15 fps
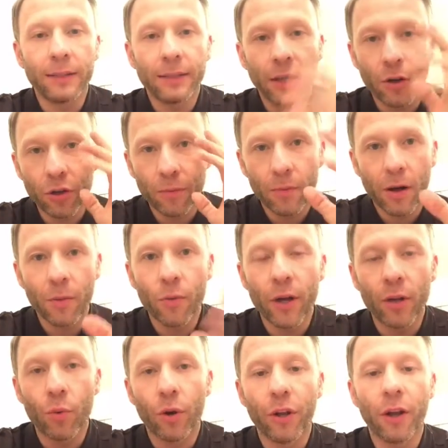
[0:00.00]
Tell your mind where
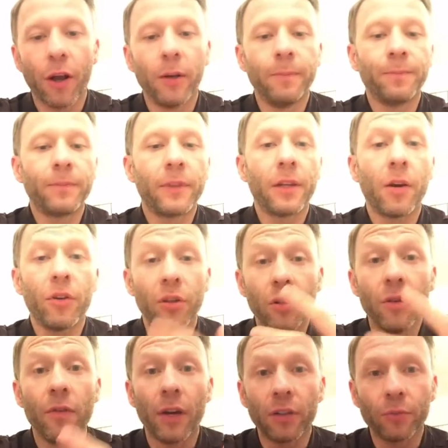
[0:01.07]
you want to go. Tell the
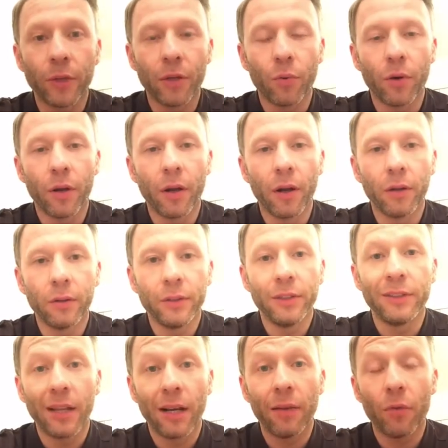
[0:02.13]
universe where you want to go. And you
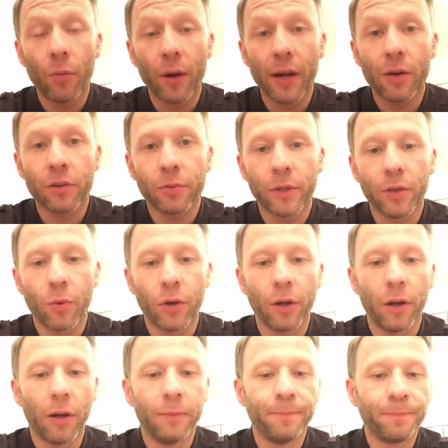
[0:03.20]
tell everyone else where you want to
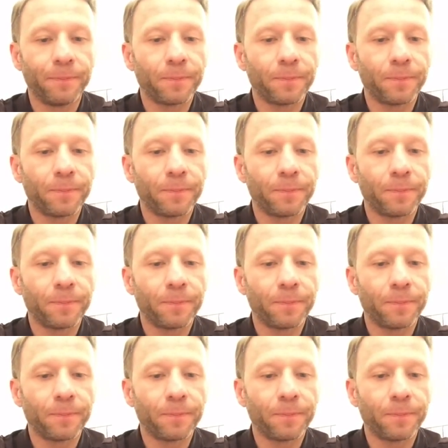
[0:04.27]
go.